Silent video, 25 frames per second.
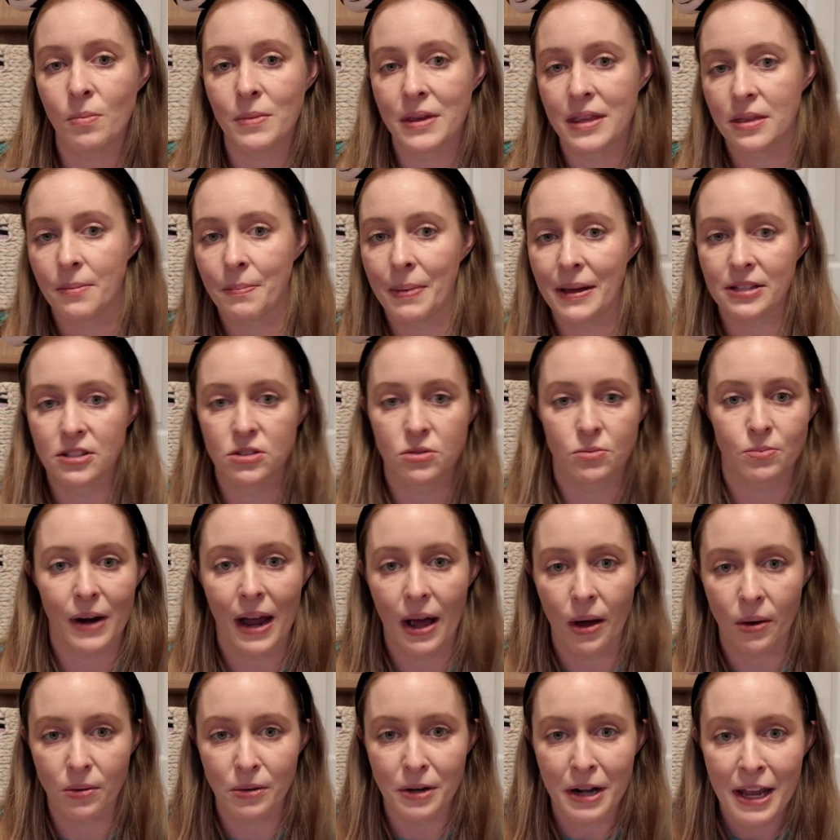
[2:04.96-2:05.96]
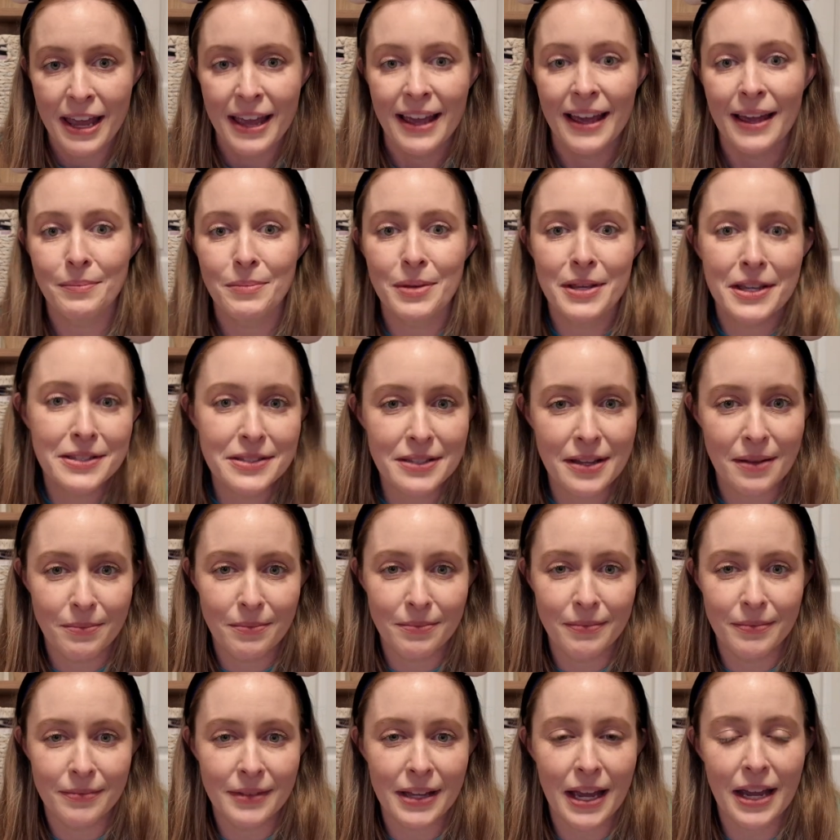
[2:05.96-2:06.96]
me the best route. And because
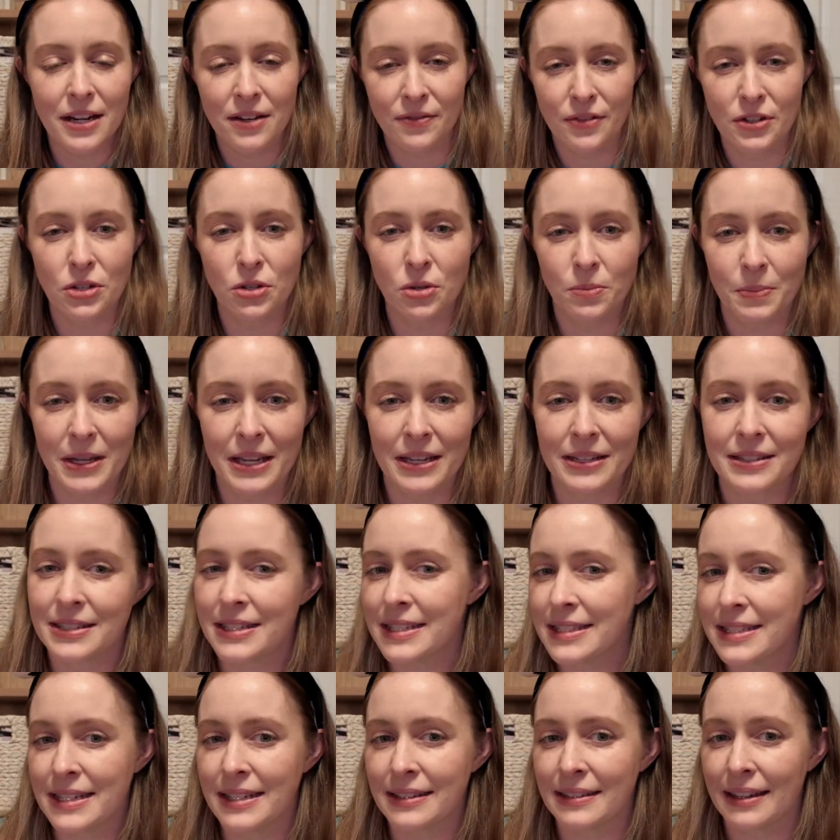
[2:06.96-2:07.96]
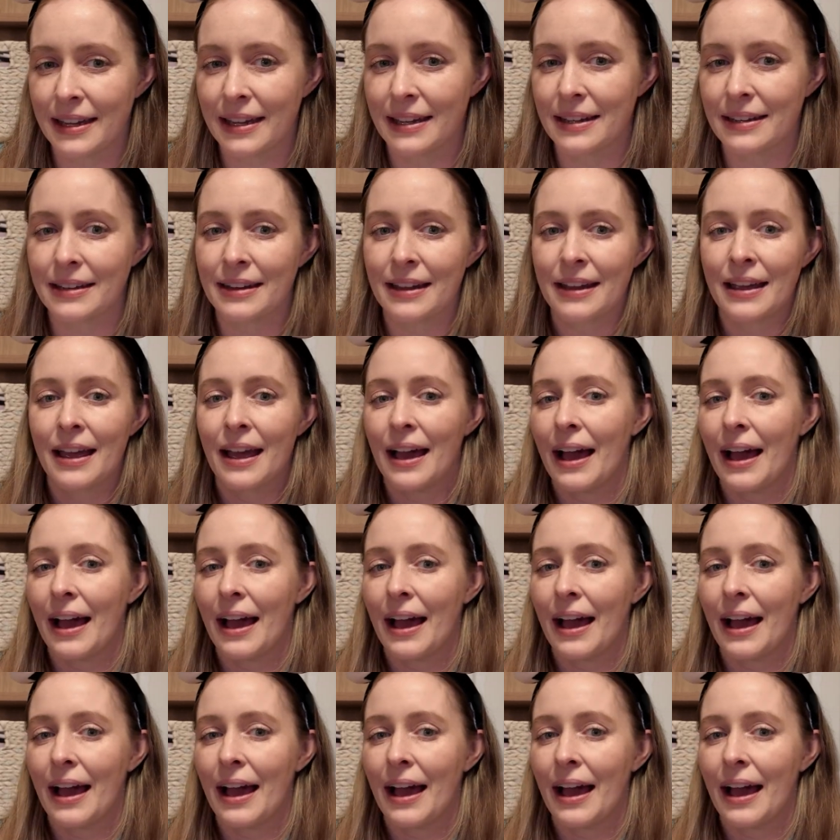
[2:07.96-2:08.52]
I'm kind of a newbie at Disneyland,